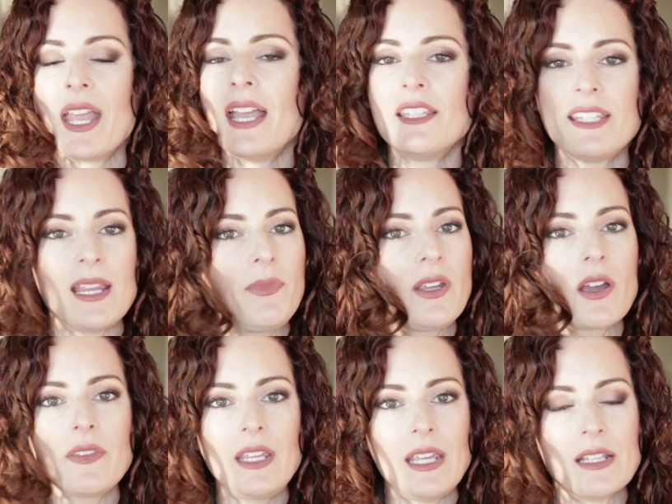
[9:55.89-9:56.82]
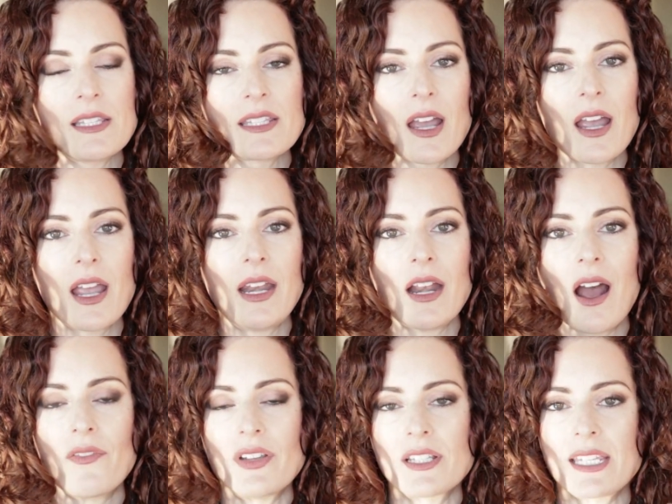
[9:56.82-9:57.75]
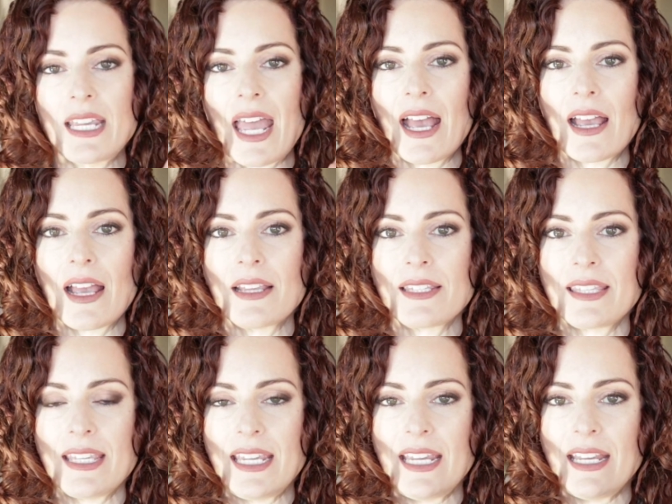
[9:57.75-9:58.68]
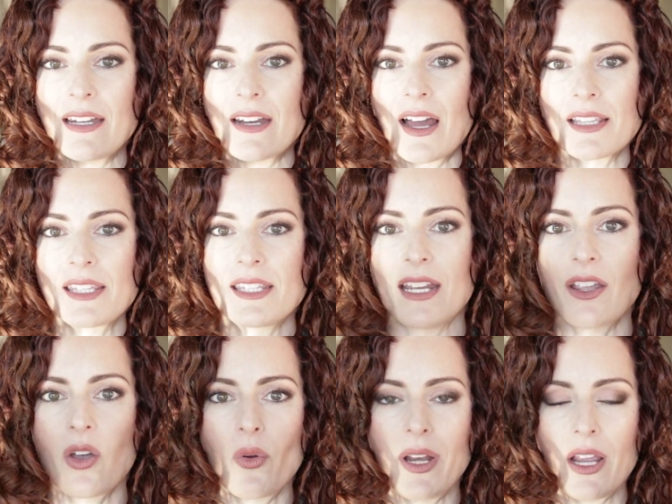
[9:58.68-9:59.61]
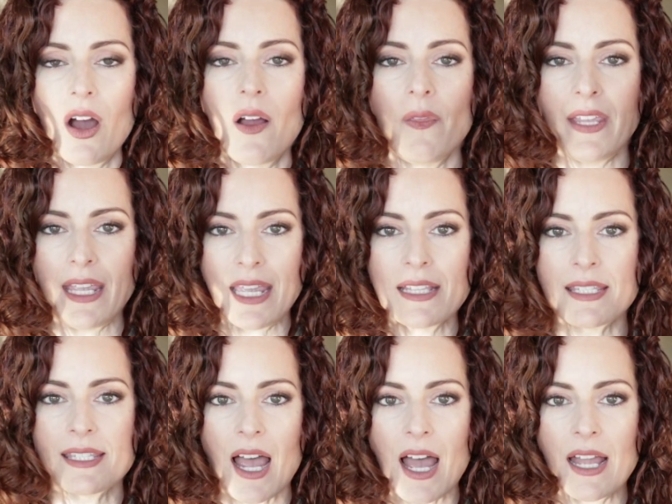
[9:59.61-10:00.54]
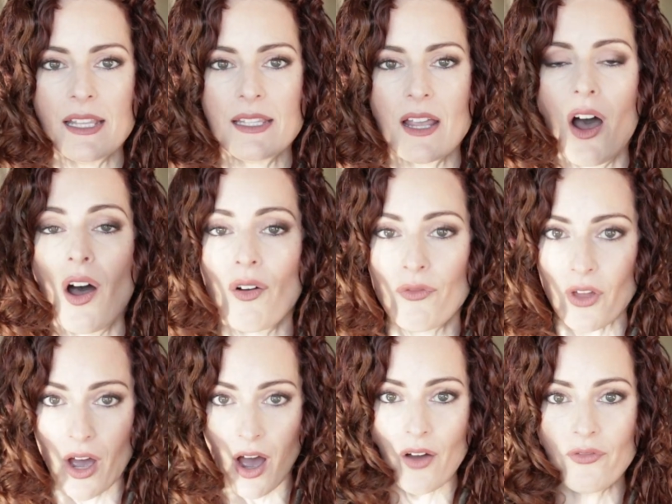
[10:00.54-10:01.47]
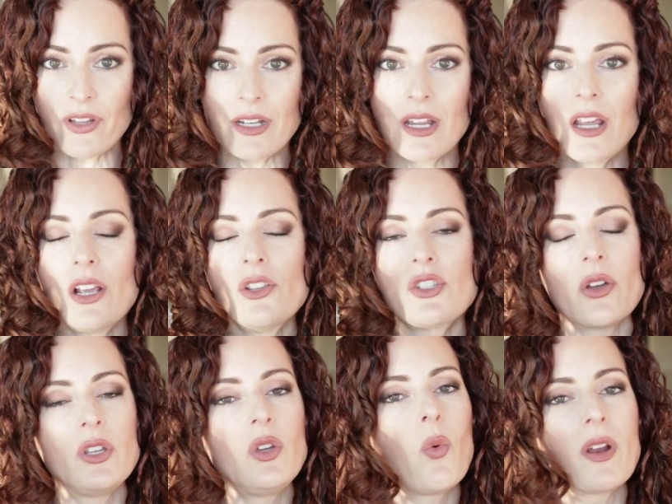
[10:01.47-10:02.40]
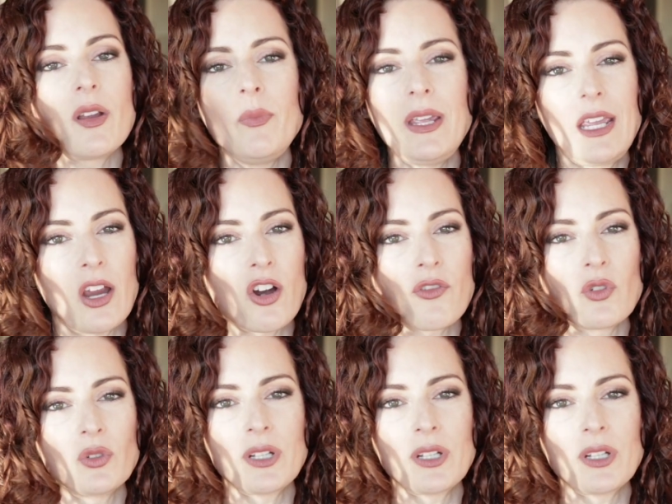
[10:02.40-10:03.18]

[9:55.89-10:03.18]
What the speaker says: Same thing on the inside. It obviously has the non-stick coating on the inside of the oven, so you want to be careful